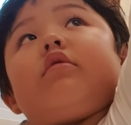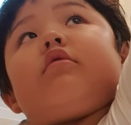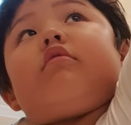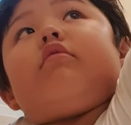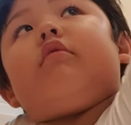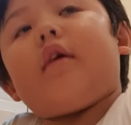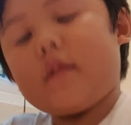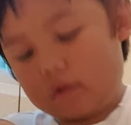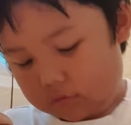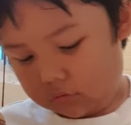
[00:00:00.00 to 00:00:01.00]
So I
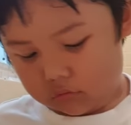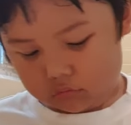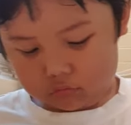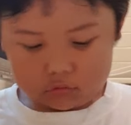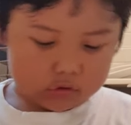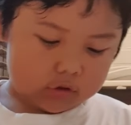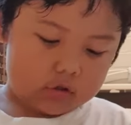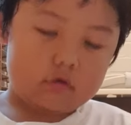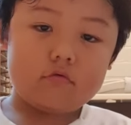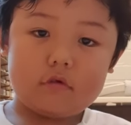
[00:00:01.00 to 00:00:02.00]
don't
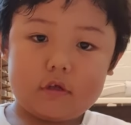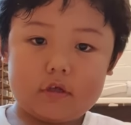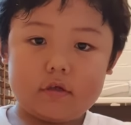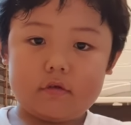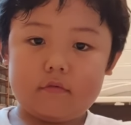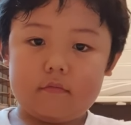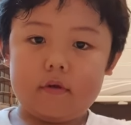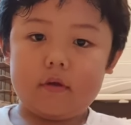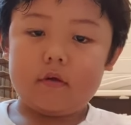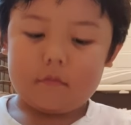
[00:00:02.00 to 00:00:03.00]
proceed to
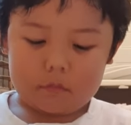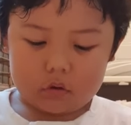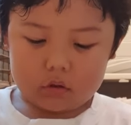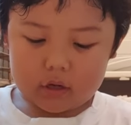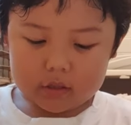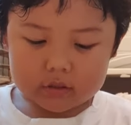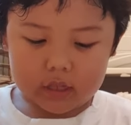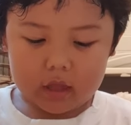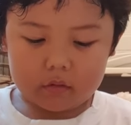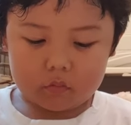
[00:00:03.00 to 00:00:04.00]
history. But next
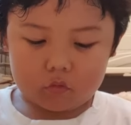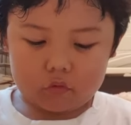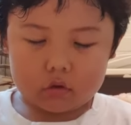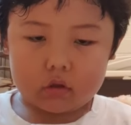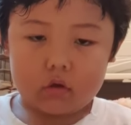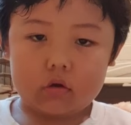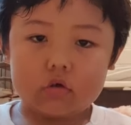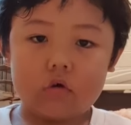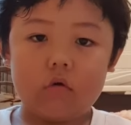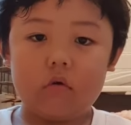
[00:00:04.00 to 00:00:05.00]
I am going to
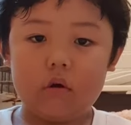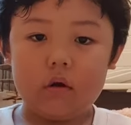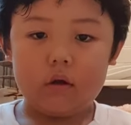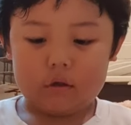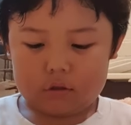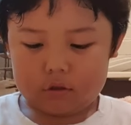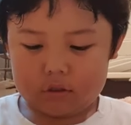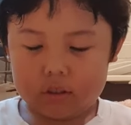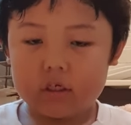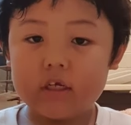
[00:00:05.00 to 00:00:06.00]
show
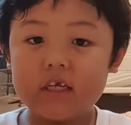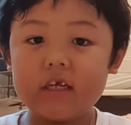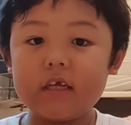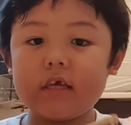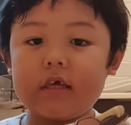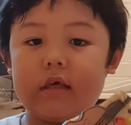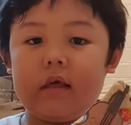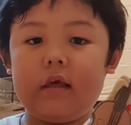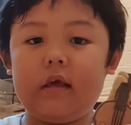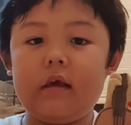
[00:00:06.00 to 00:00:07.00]

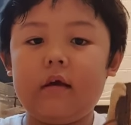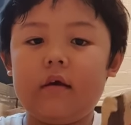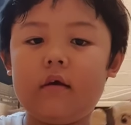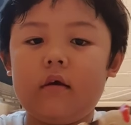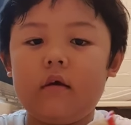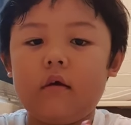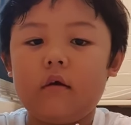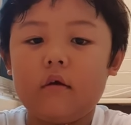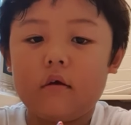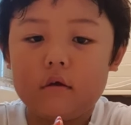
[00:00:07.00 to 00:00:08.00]
Cheeky.
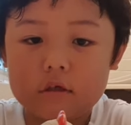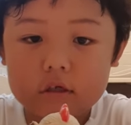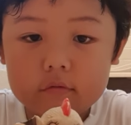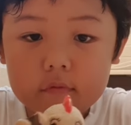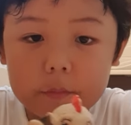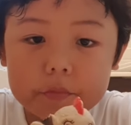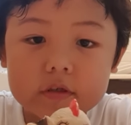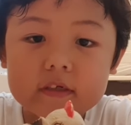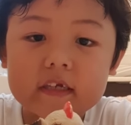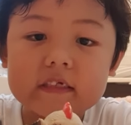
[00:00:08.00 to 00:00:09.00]
She
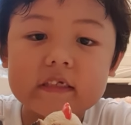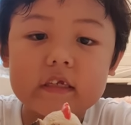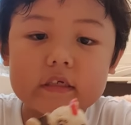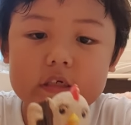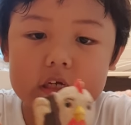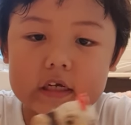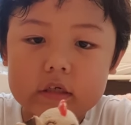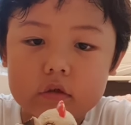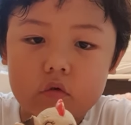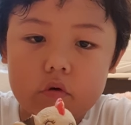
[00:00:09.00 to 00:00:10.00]
represents the
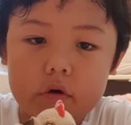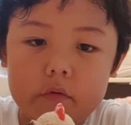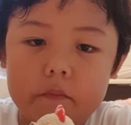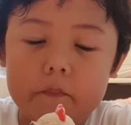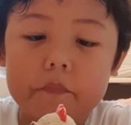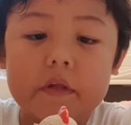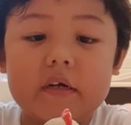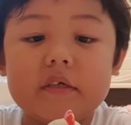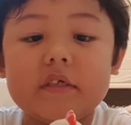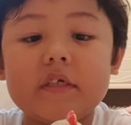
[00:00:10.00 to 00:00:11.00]
chicken joy.
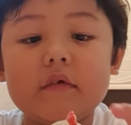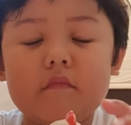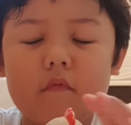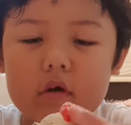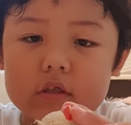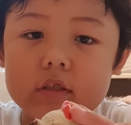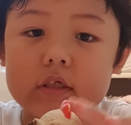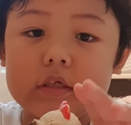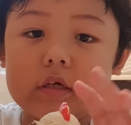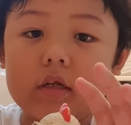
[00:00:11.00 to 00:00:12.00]
She was
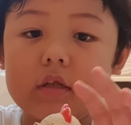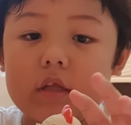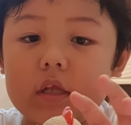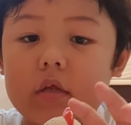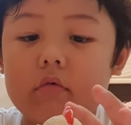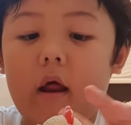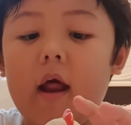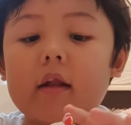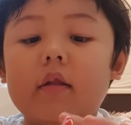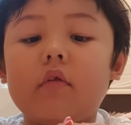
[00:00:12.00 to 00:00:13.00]
discontinued
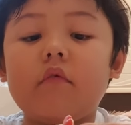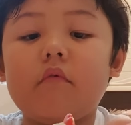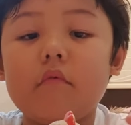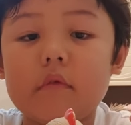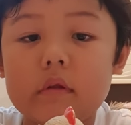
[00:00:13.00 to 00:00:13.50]
at two